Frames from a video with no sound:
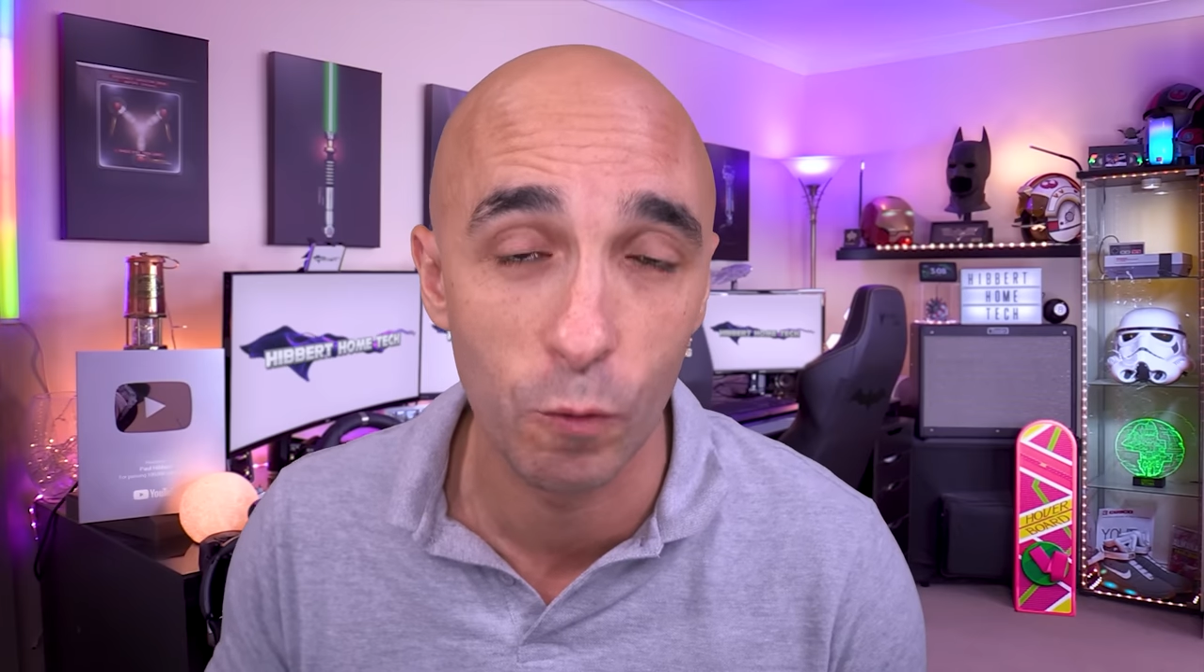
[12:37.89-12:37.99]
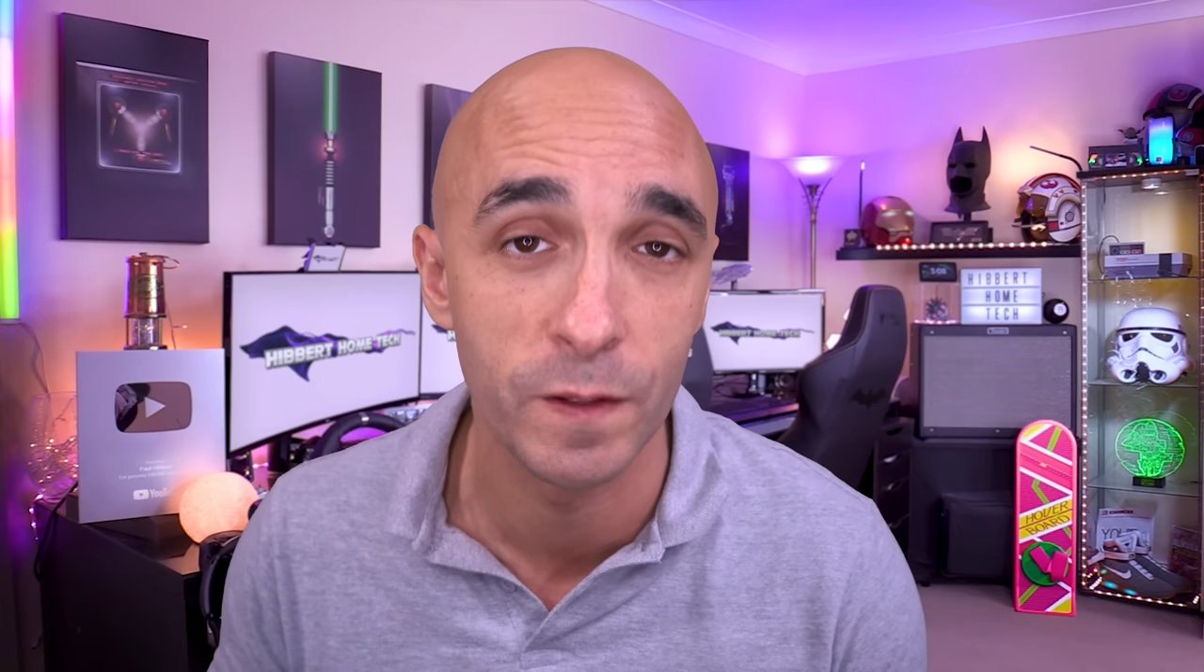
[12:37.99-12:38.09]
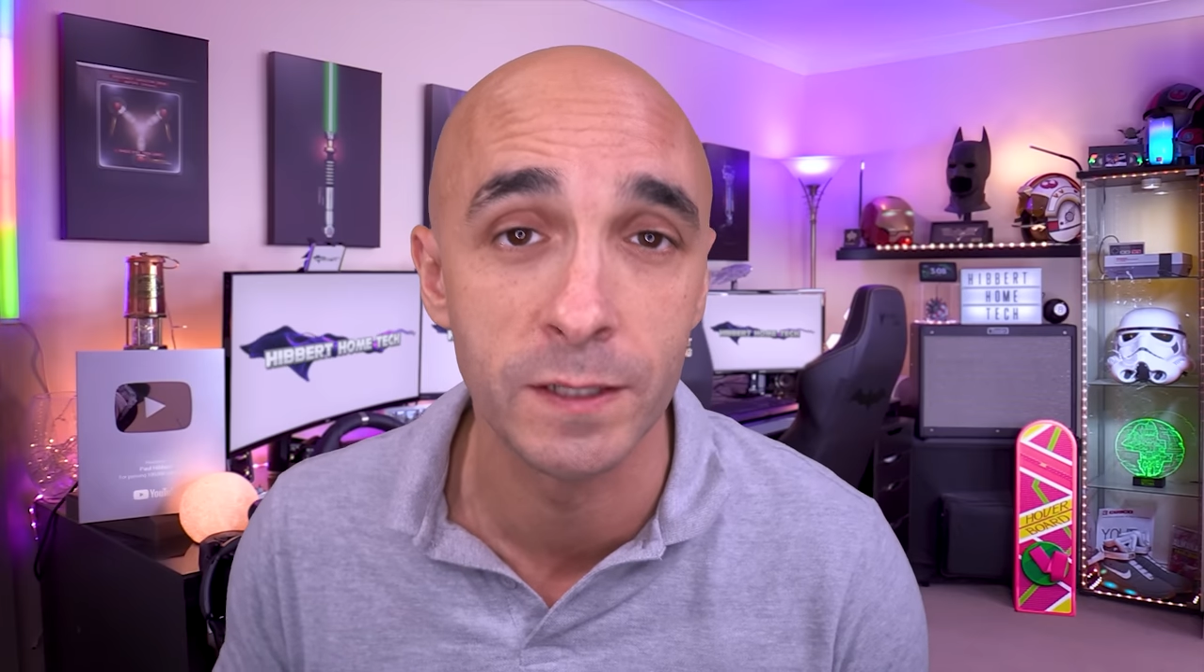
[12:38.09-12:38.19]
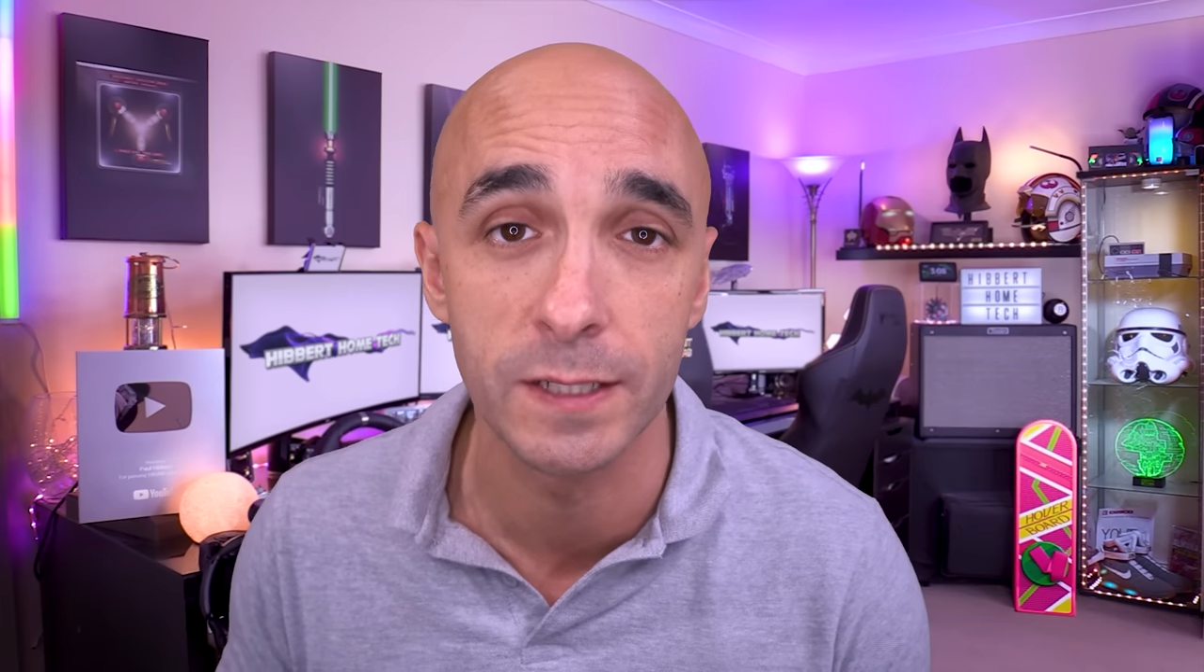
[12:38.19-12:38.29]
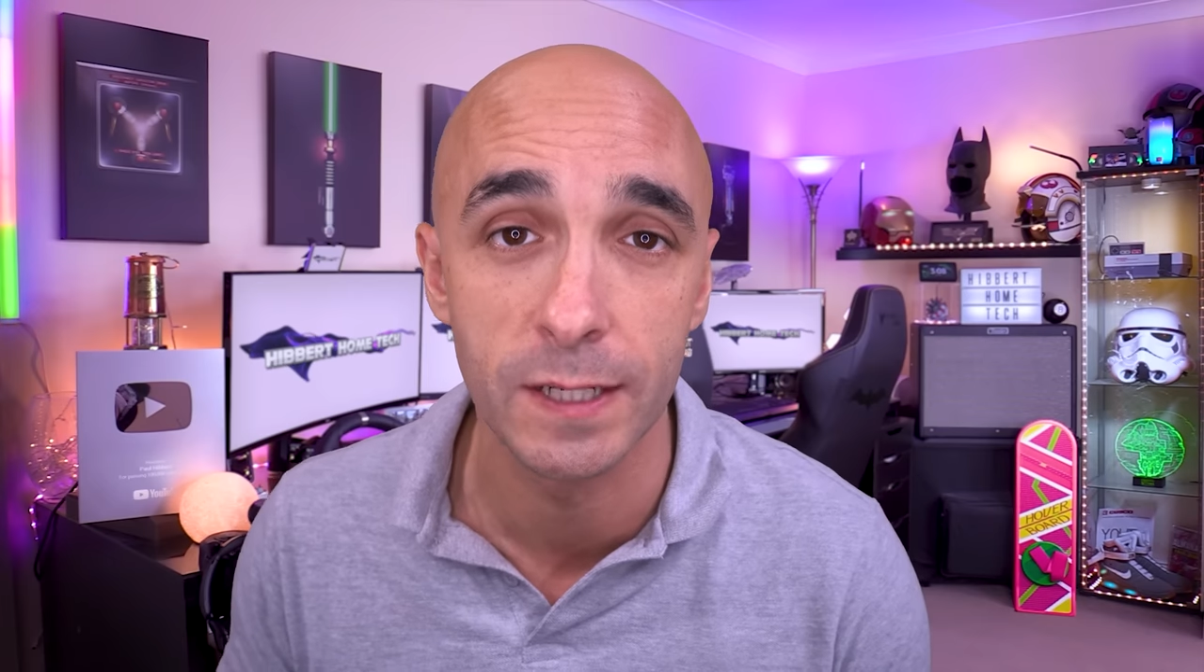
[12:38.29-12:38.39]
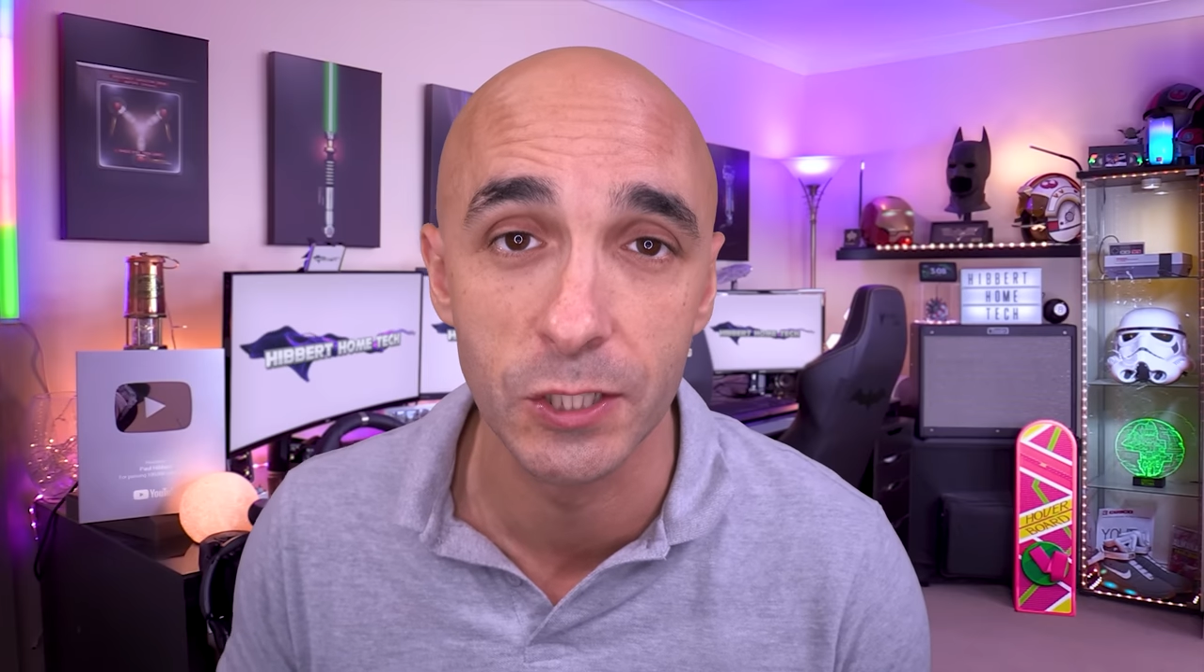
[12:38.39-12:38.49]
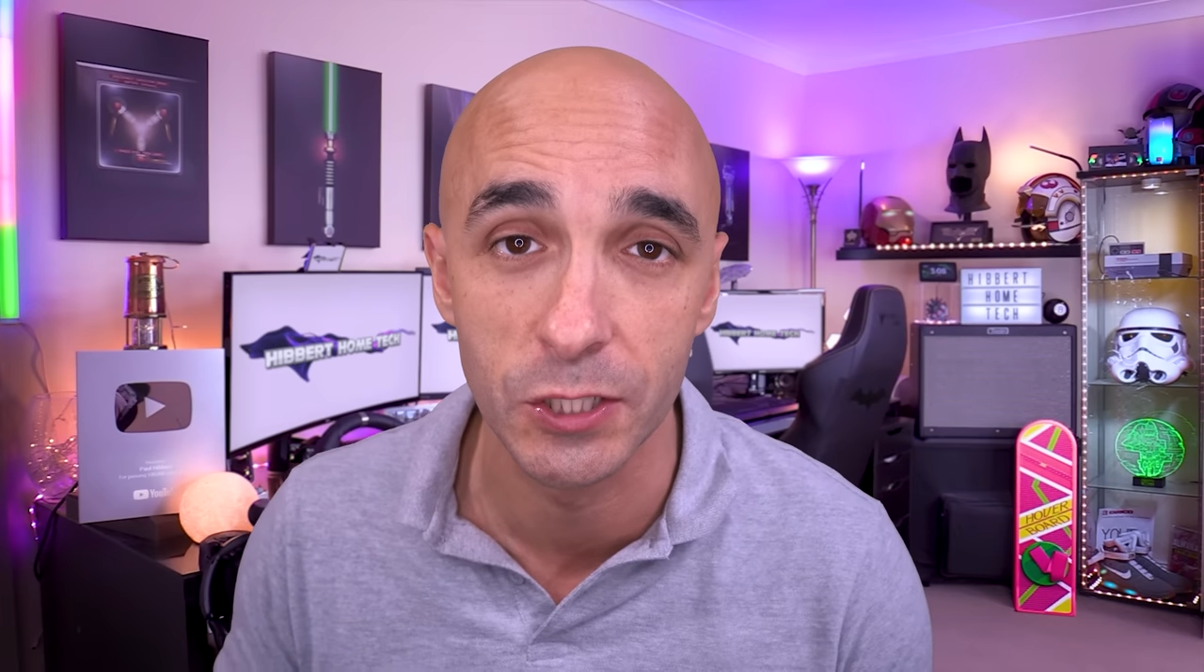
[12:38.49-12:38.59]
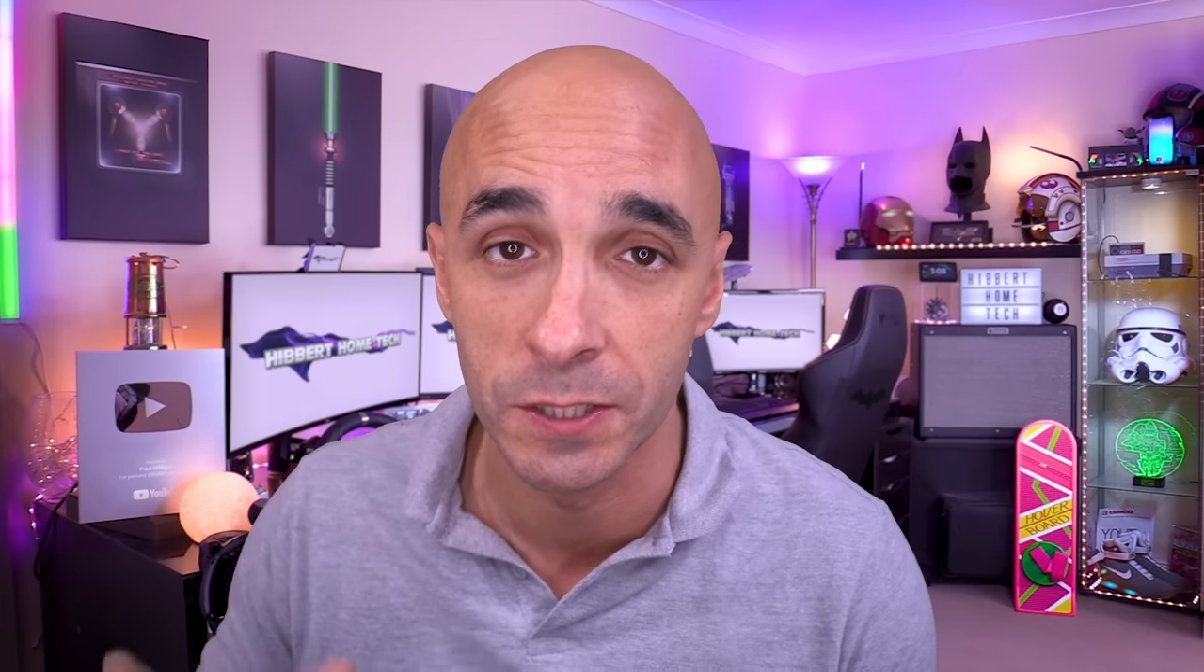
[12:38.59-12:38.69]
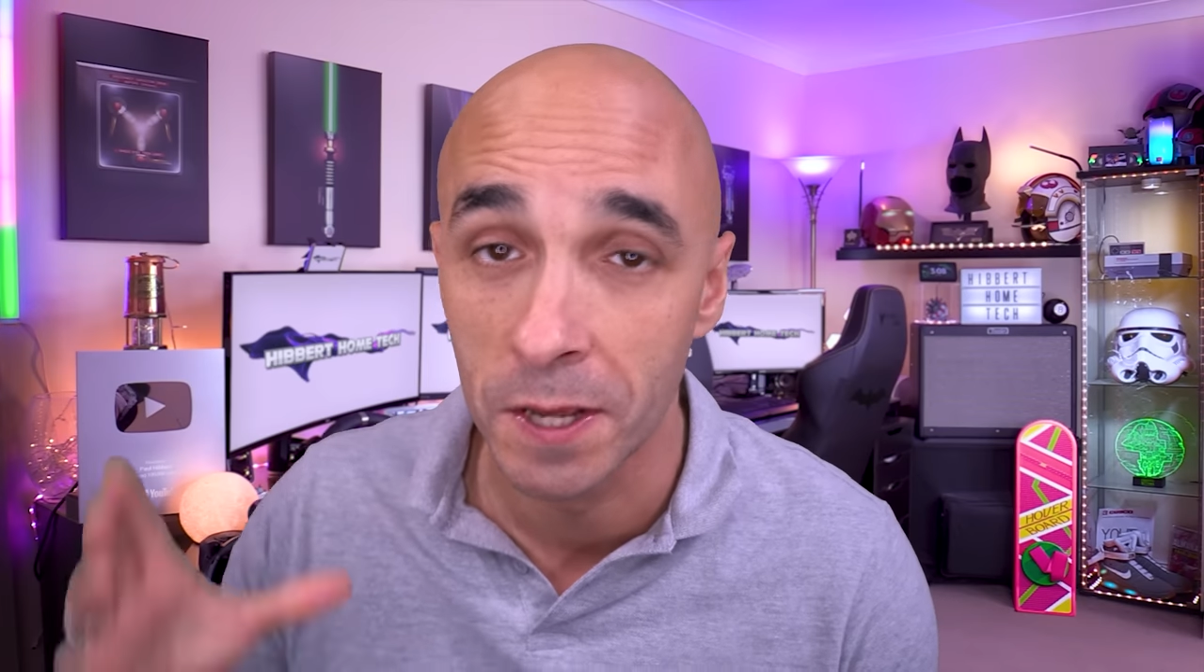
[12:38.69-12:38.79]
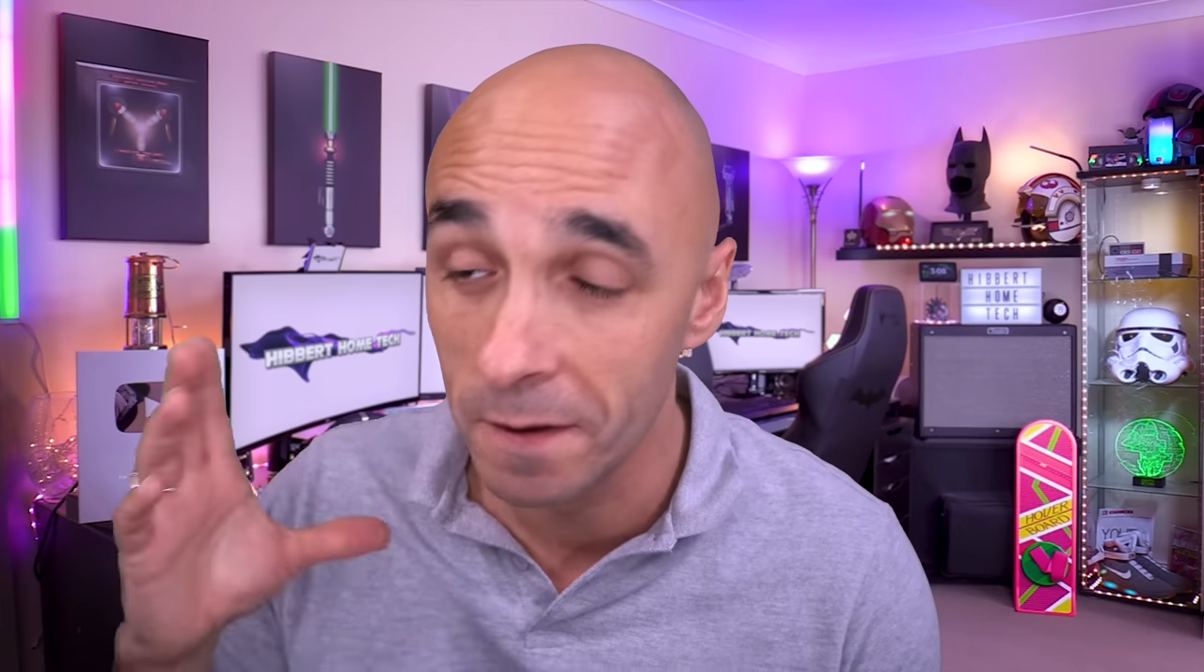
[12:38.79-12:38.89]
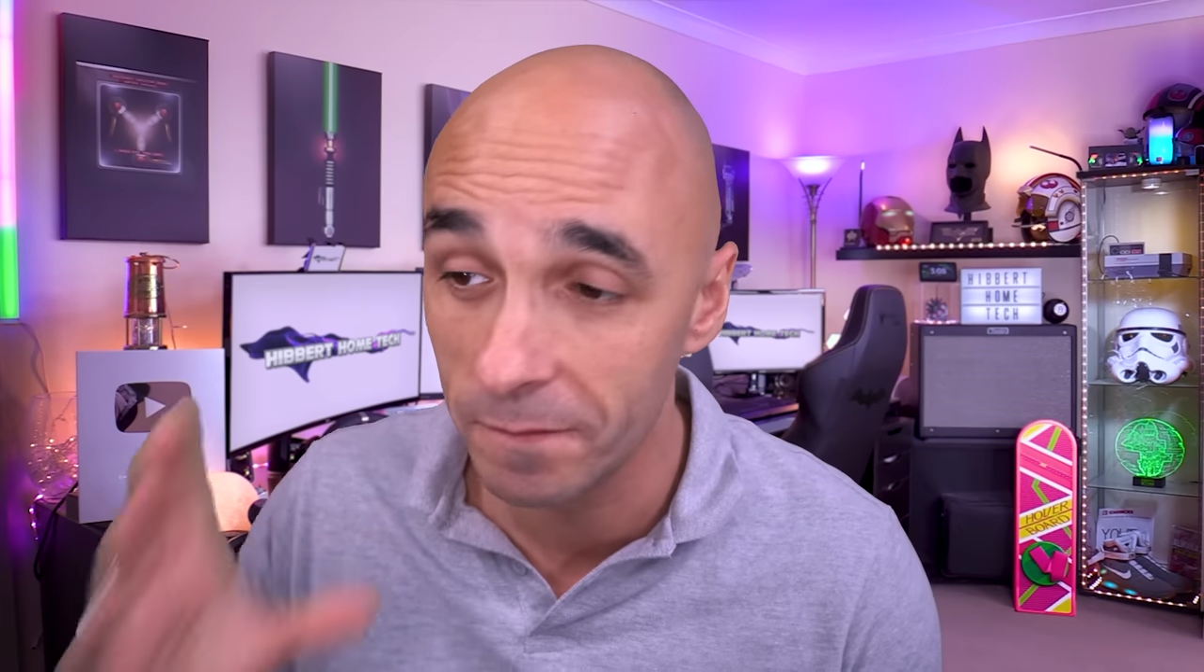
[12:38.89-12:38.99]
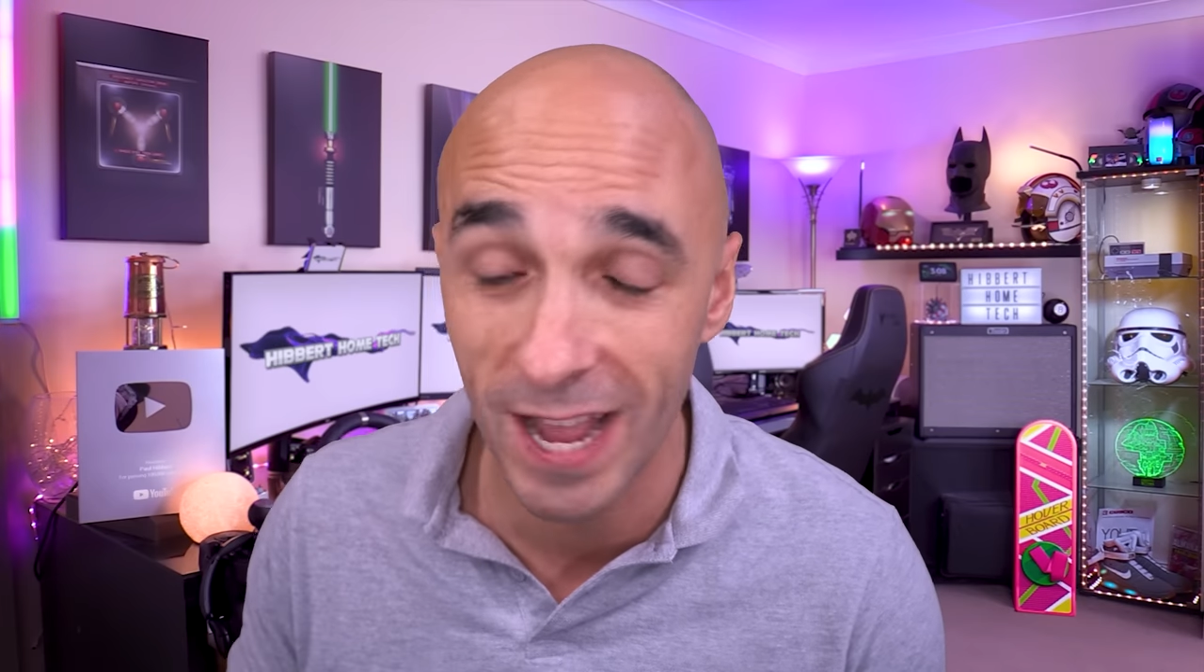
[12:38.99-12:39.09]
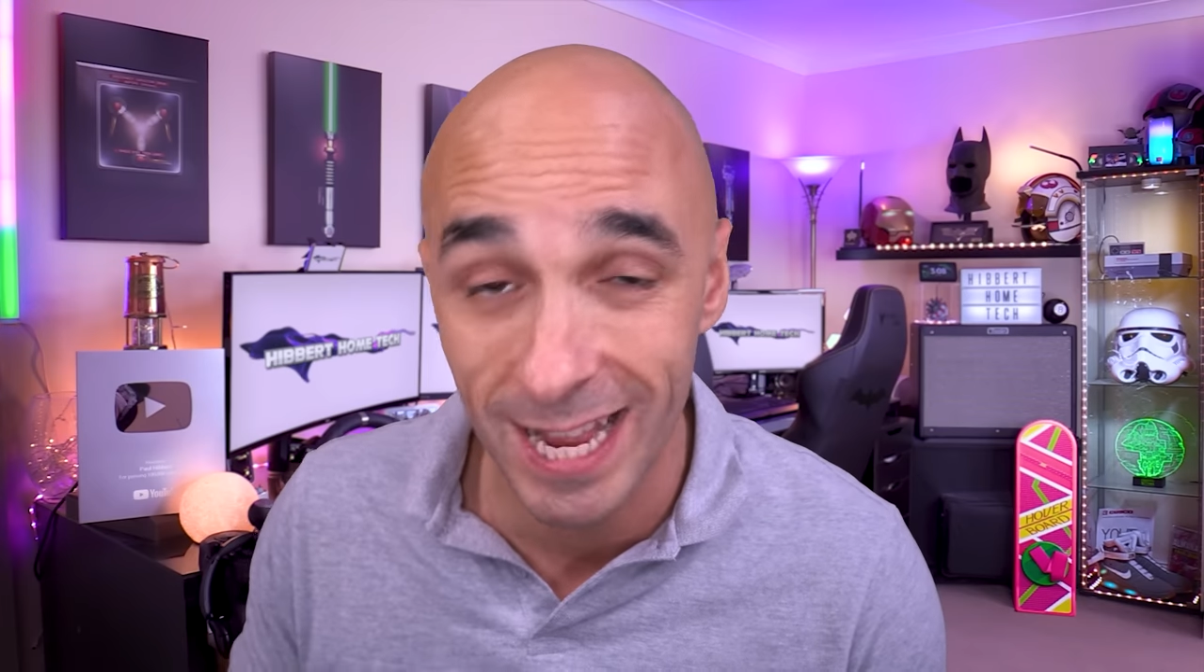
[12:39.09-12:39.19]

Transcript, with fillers: authentication for